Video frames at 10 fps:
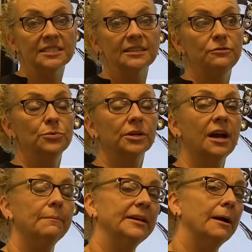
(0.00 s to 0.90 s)
If you were
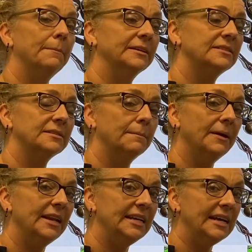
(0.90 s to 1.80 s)
coming up on somebody